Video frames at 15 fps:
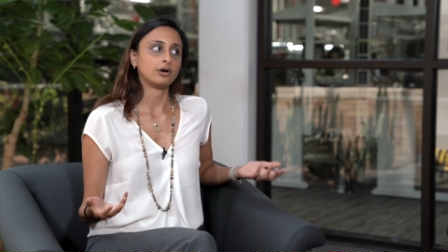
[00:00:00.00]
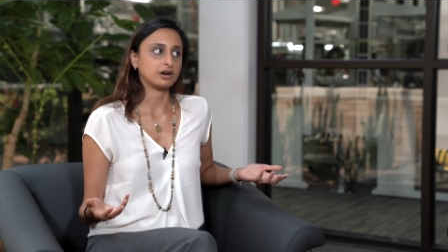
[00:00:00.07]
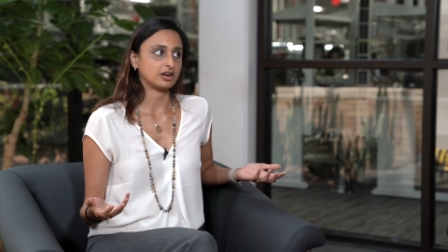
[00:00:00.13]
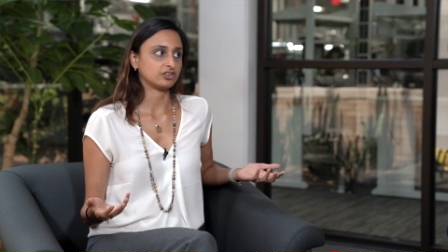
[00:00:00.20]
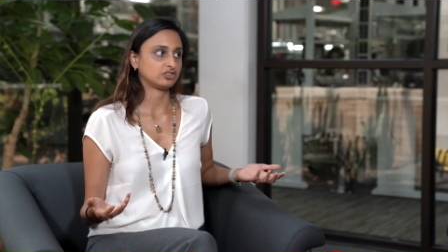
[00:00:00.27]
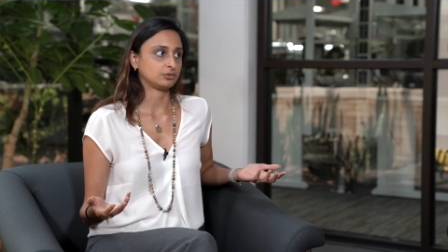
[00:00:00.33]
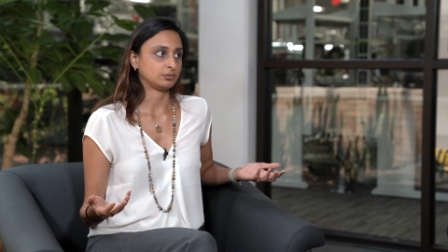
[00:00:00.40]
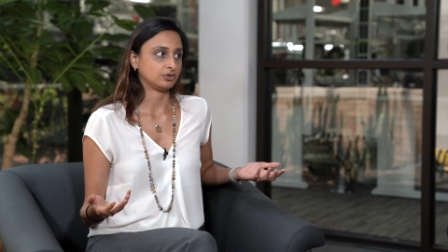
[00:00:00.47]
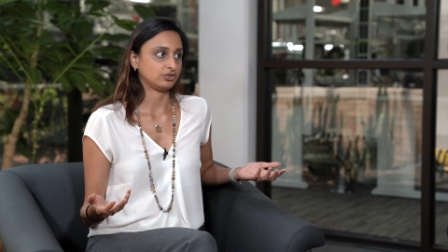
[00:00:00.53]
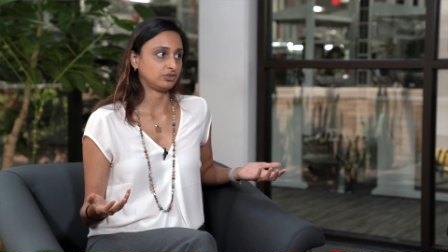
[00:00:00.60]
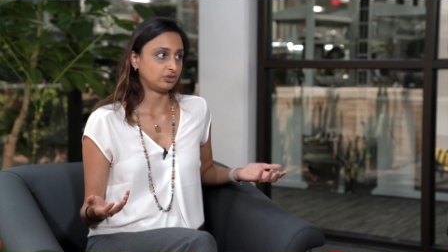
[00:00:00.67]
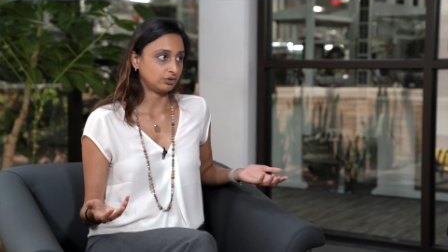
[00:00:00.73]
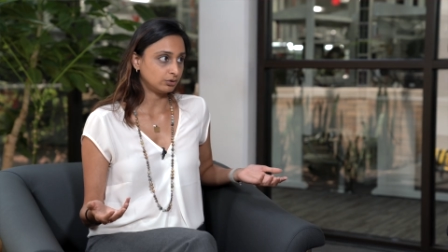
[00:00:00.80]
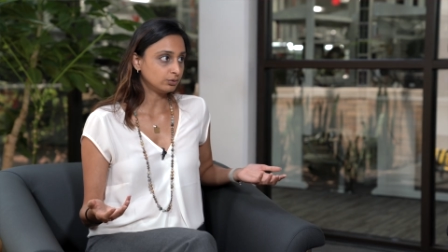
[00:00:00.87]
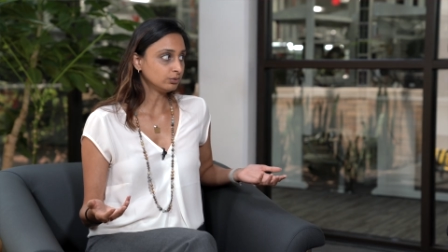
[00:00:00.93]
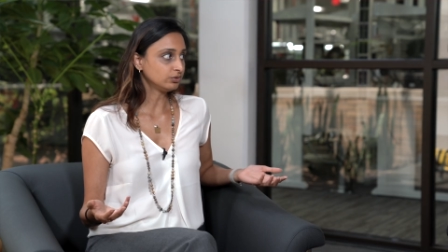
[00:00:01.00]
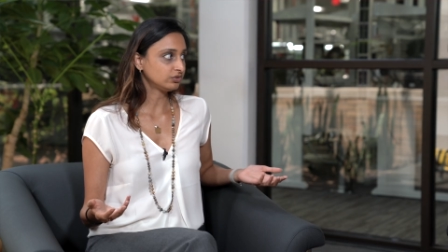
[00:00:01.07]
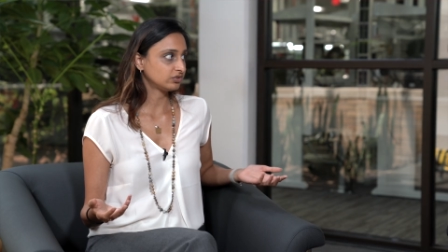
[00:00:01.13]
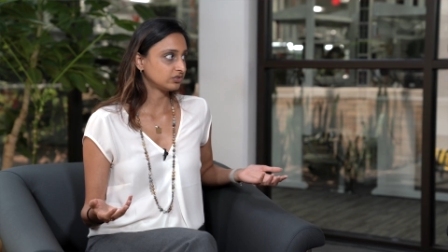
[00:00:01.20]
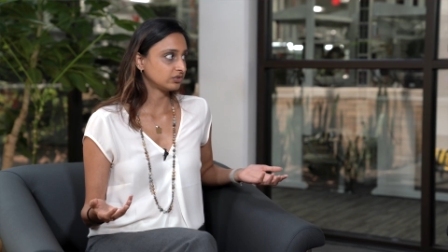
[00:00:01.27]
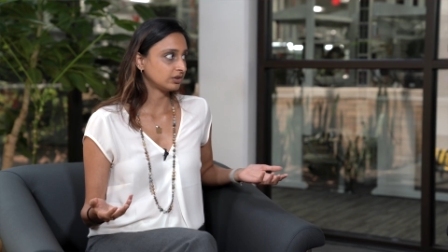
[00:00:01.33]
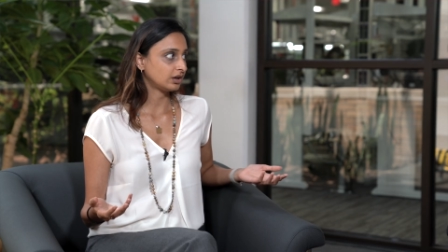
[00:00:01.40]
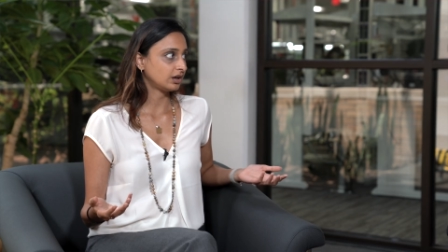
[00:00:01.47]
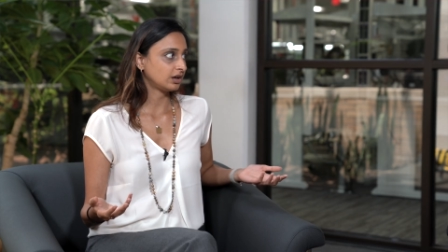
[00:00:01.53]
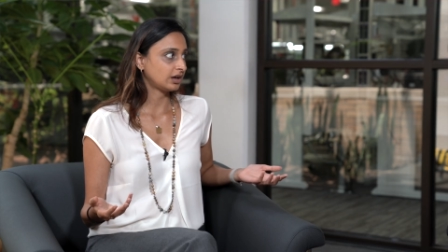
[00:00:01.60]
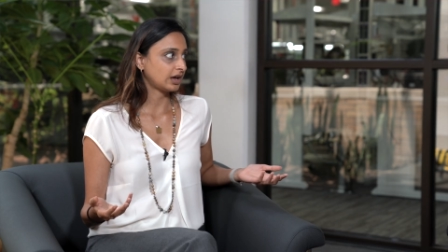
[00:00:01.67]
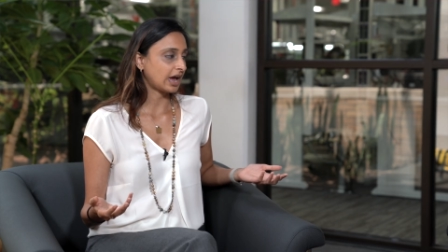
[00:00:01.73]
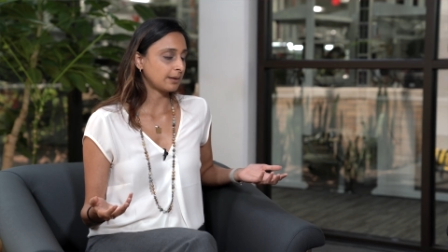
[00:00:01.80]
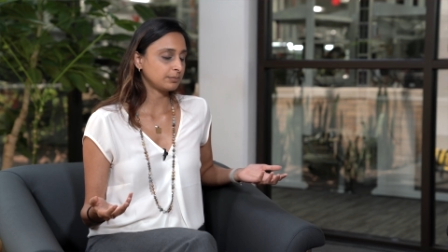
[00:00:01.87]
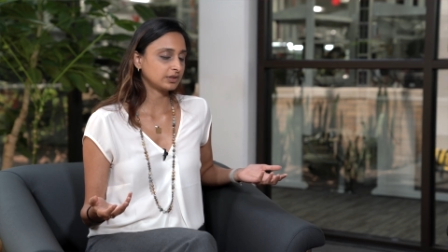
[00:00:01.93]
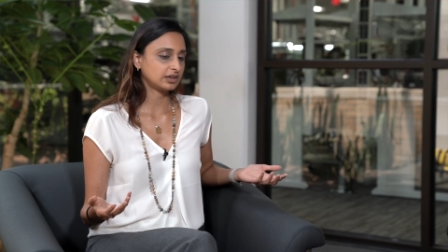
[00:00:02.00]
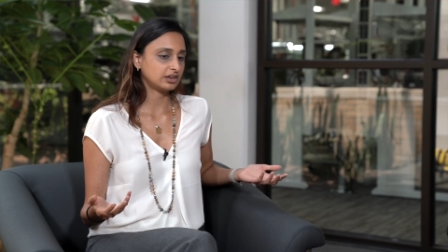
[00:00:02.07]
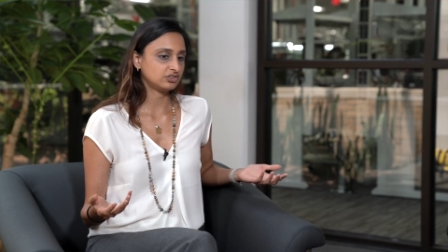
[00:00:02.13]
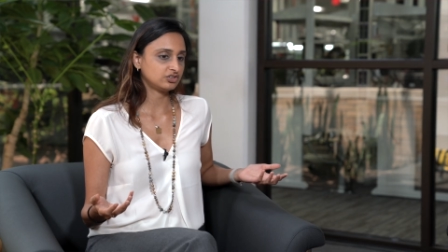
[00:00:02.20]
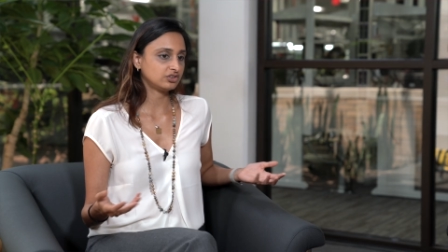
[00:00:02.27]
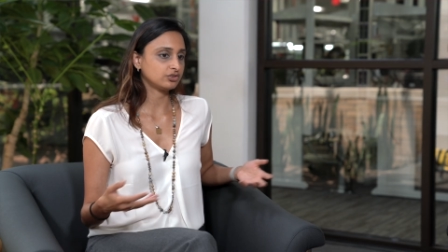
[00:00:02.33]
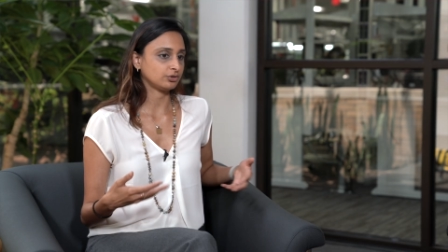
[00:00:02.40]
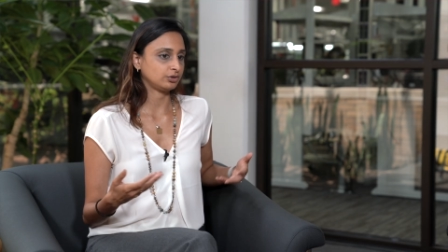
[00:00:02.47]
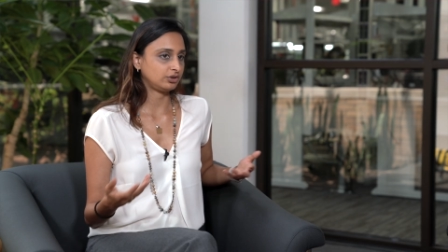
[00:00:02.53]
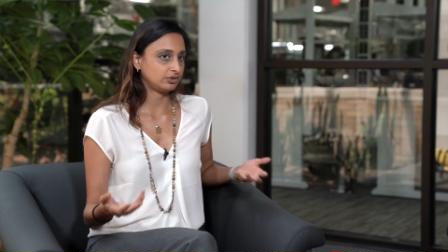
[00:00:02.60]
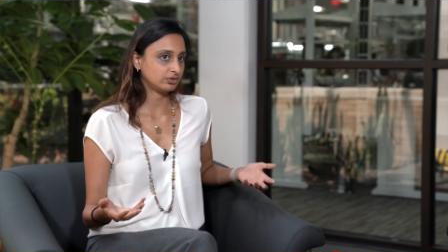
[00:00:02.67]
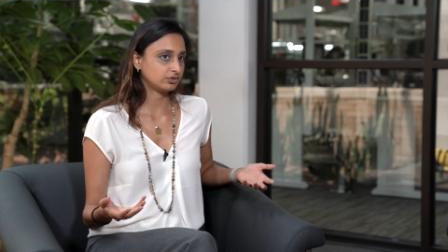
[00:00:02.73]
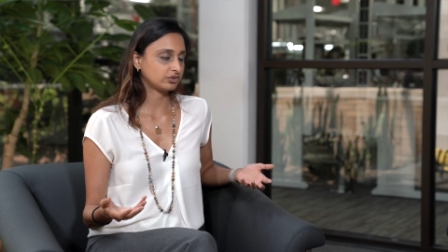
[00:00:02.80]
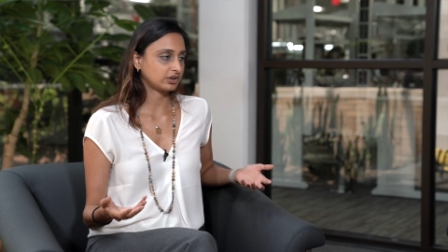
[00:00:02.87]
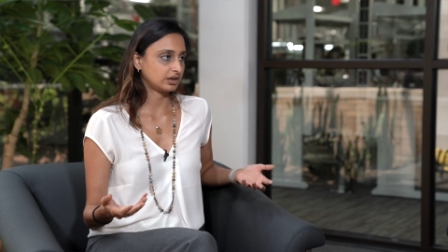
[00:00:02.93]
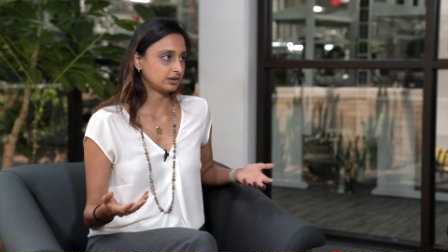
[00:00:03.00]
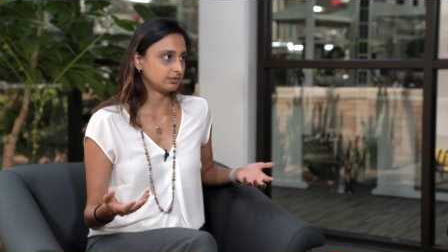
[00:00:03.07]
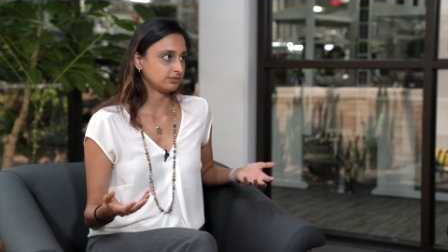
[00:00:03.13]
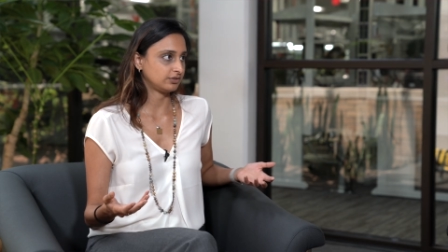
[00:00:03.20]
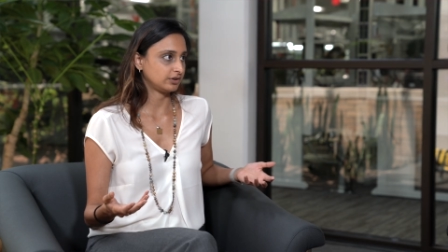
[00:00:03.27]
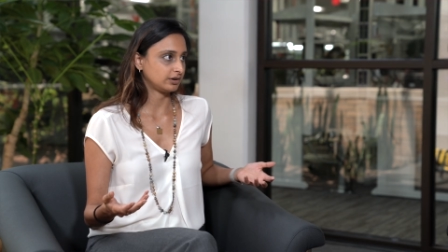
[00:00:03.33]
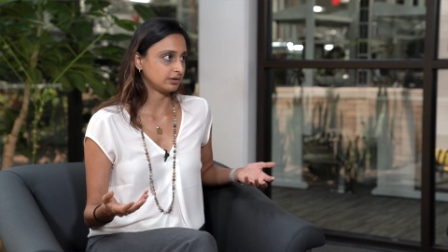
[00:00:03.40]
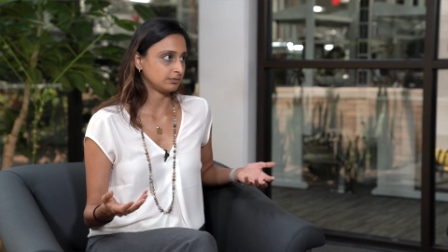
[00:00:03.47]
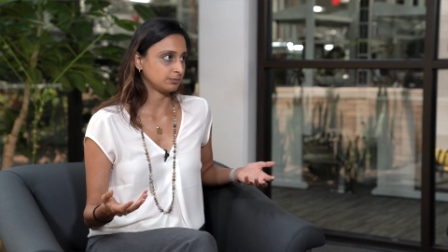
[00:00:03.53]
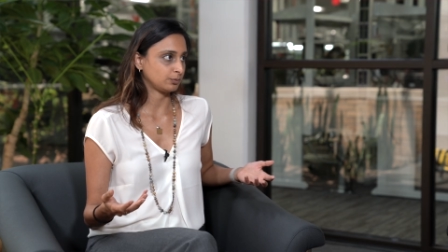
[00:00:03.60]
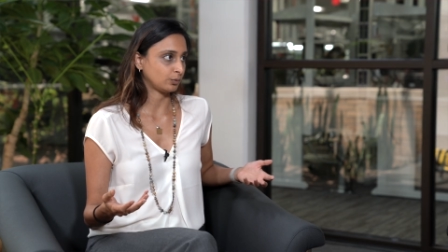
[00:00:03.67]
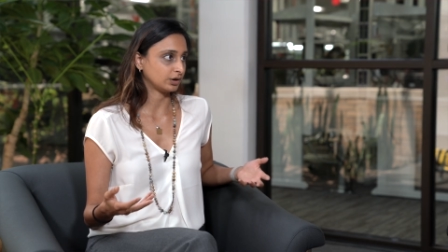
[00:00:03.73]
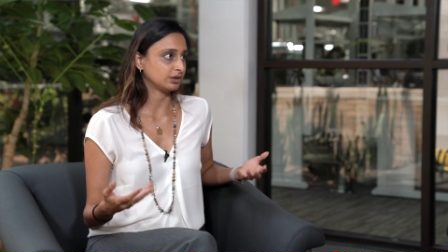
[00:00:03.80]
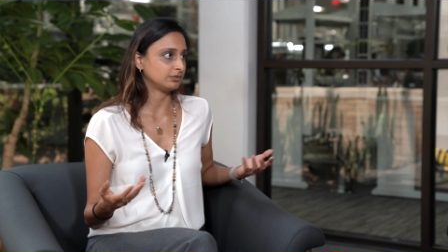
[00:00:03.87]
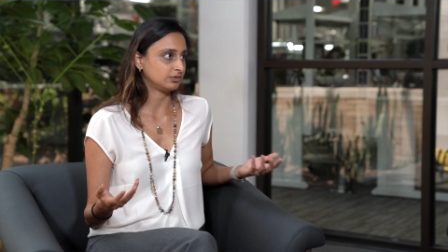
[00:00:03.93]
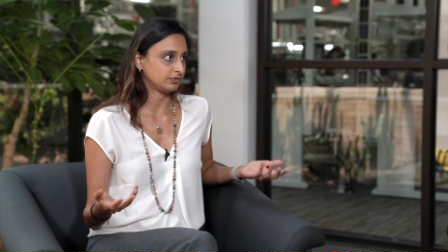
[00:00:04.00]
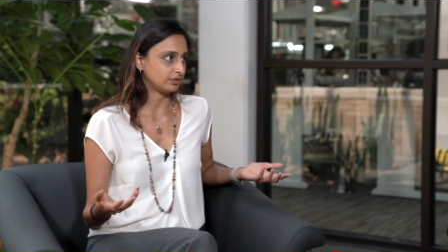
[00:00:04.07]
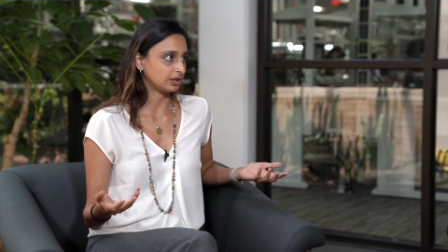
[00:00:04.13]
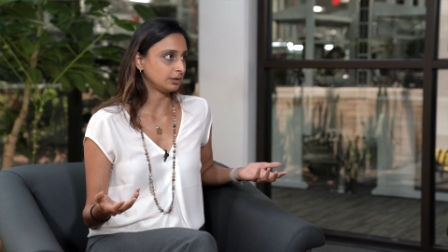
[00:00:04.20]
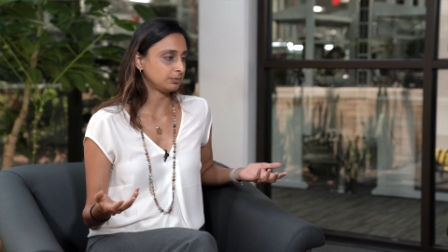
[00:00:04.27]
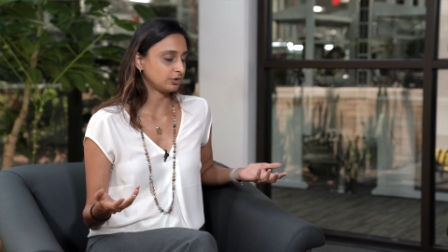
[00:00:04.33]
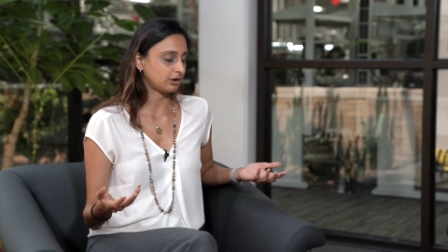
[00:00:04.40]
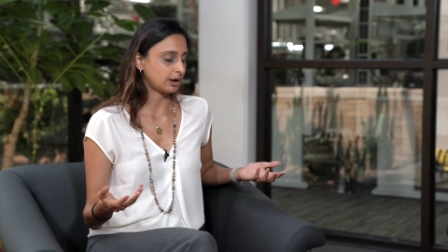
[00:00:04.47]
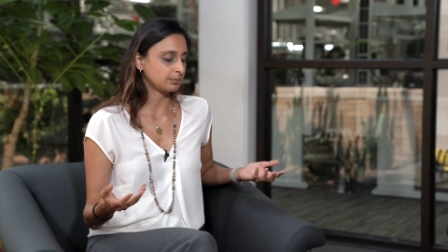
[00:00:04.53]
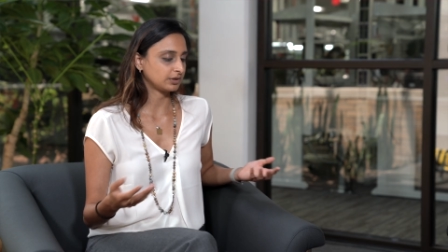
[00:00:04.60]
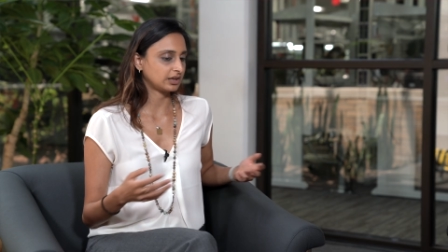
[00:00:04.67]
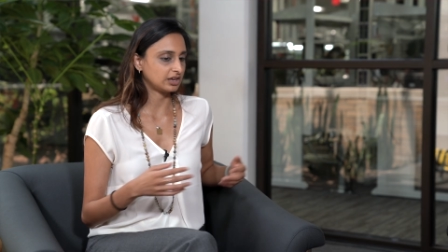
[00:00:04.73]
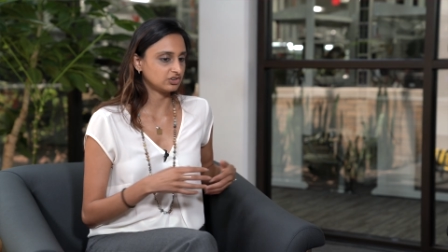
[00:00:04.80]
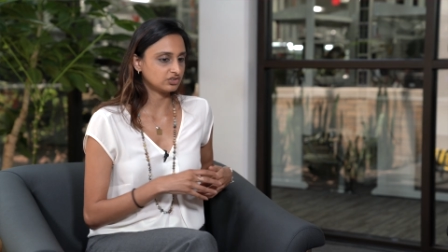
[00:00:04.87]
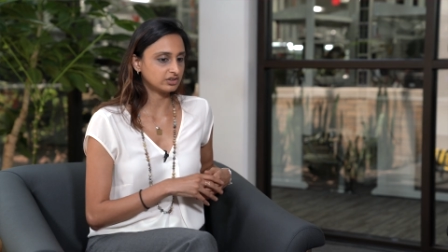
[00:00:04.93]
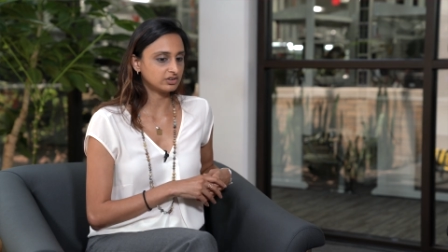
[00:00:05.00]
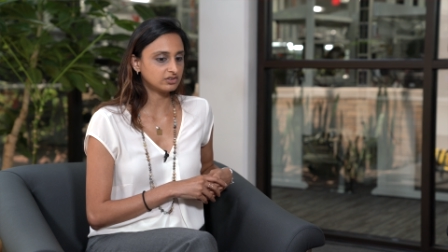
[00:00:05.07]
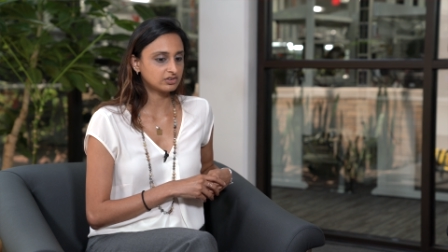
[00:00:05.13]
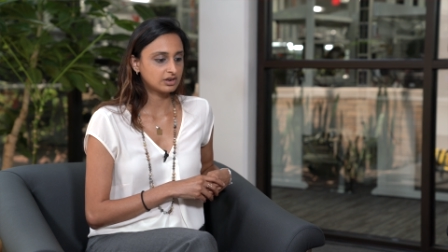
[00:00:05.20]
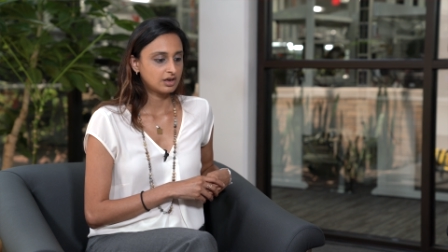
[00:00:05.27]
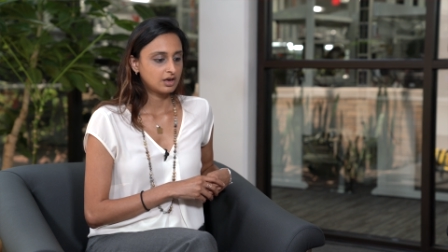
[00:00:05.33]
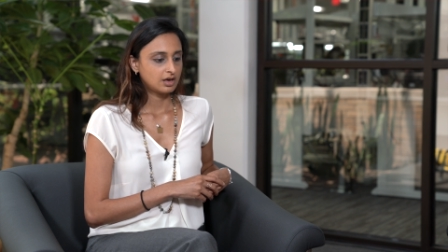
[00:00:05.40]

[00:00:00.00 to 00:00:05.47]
our customers use uh, applications or use kind of their, want to develop their applications.